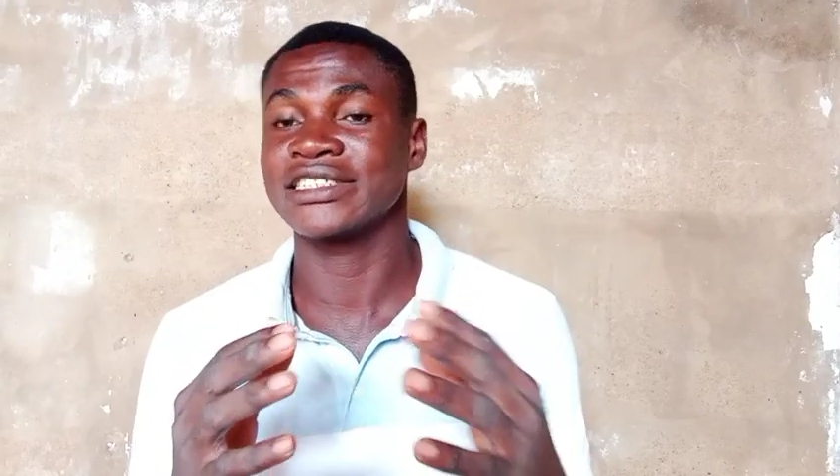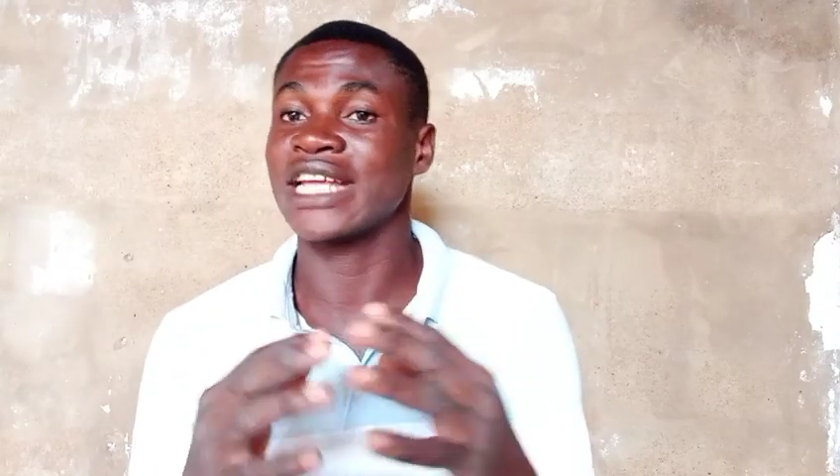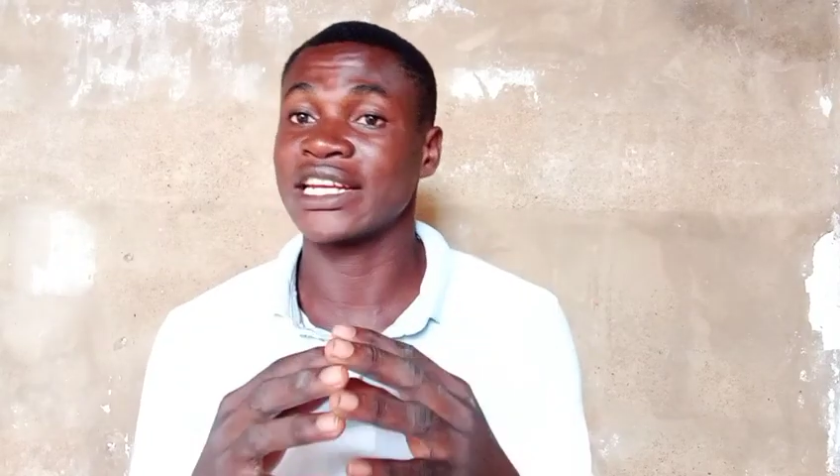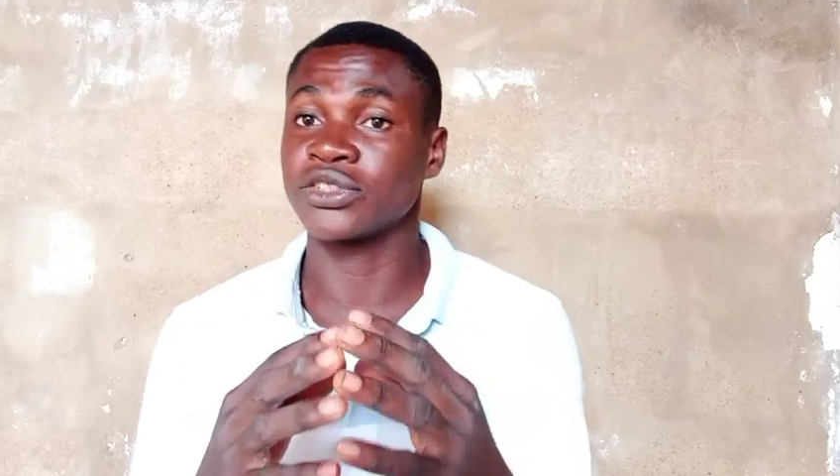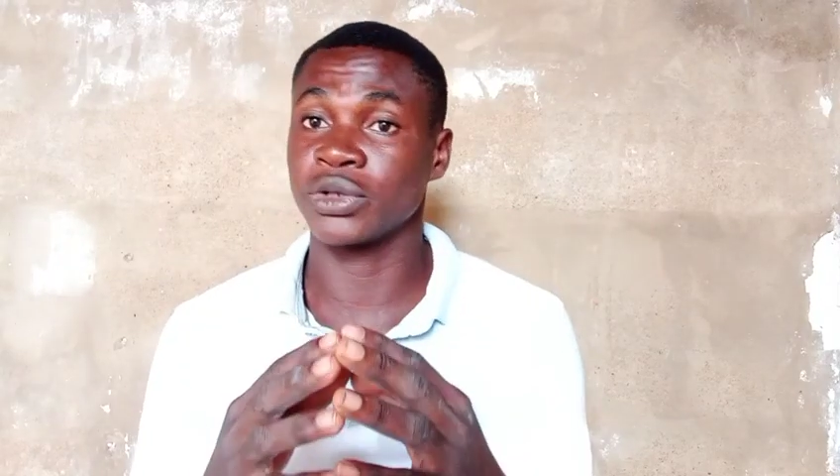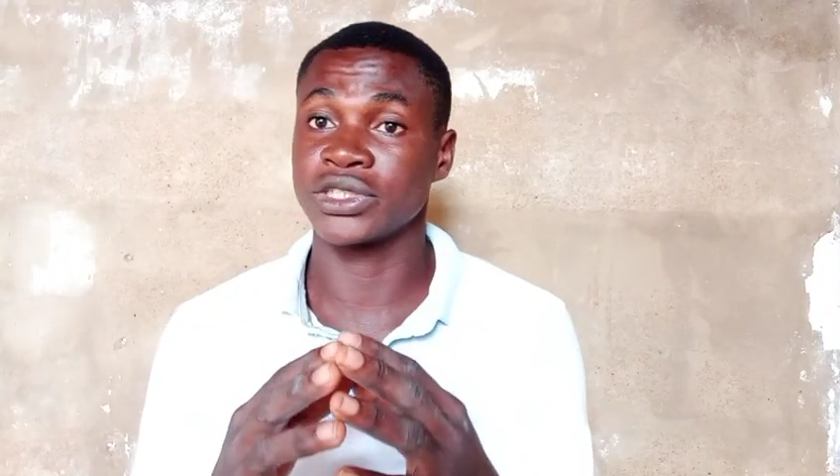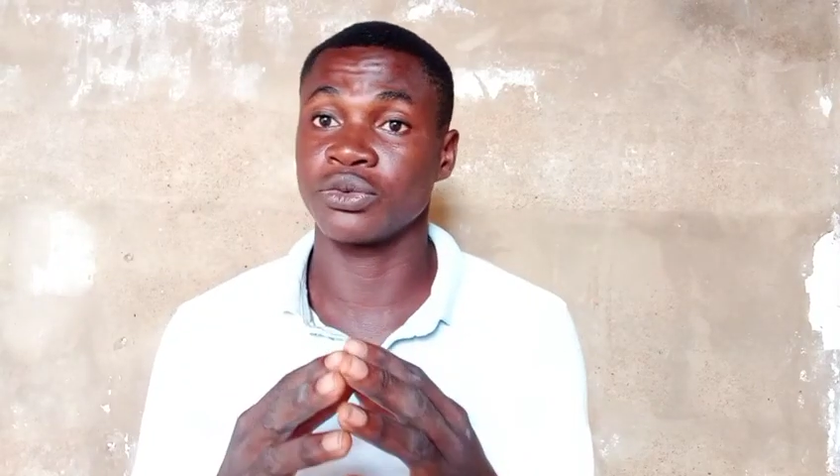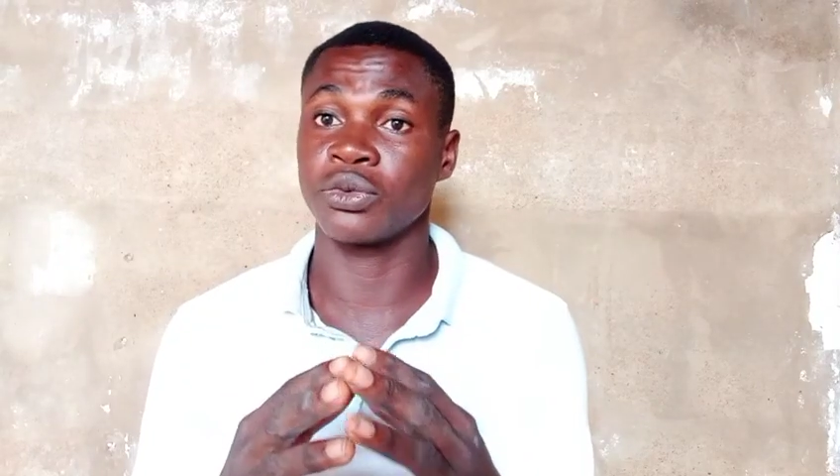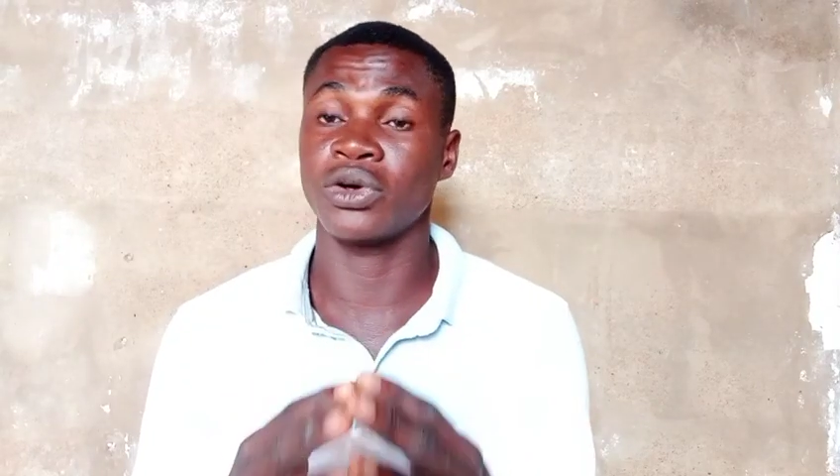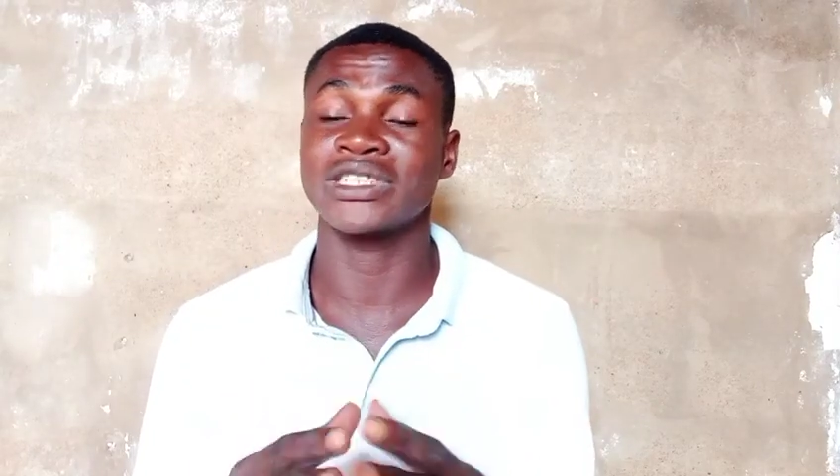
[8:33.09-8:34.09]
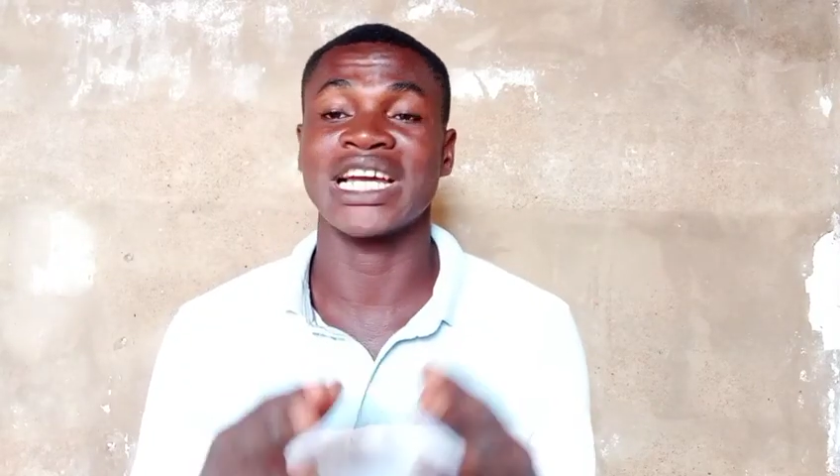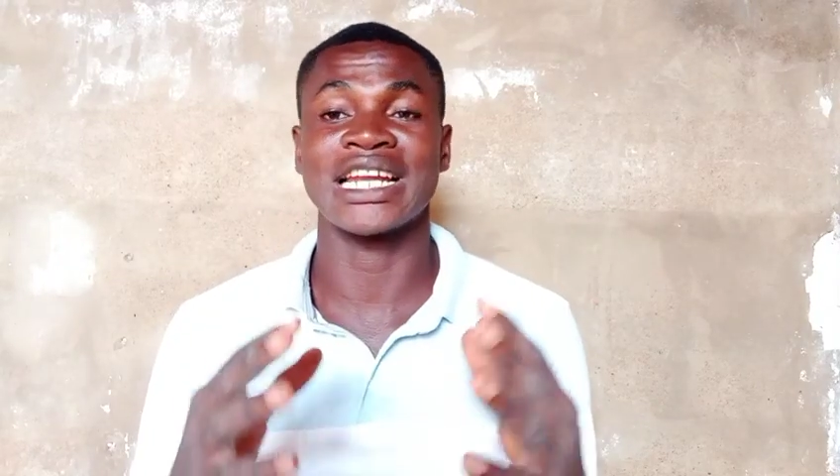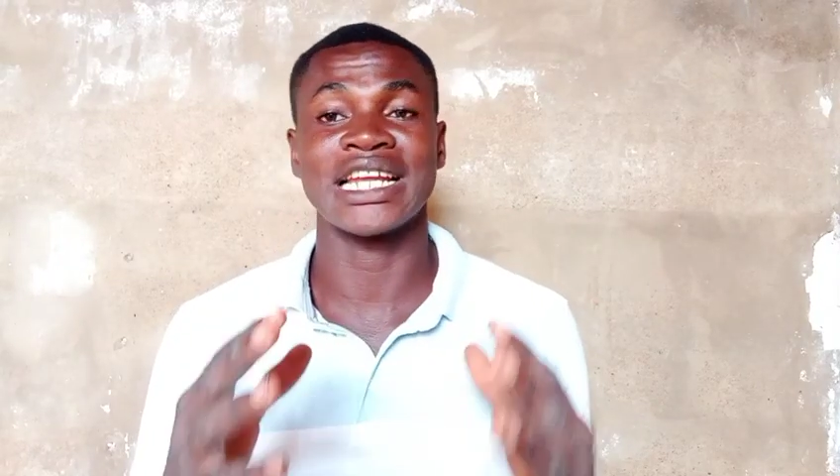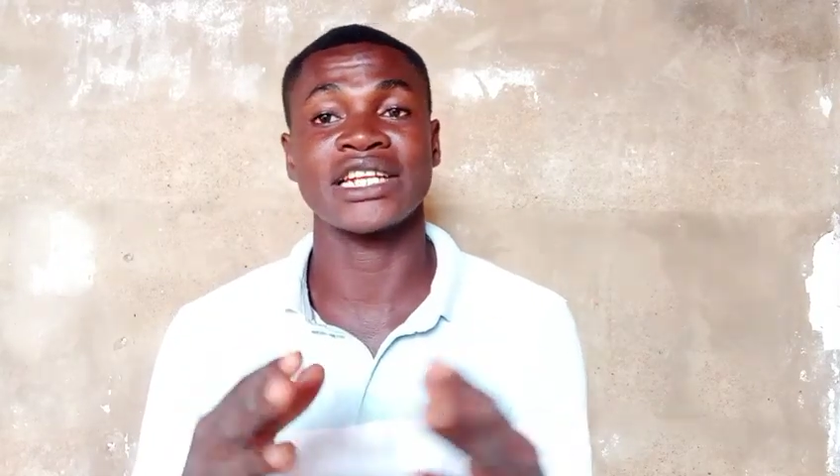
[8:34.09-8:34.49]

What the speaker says: that is what you want and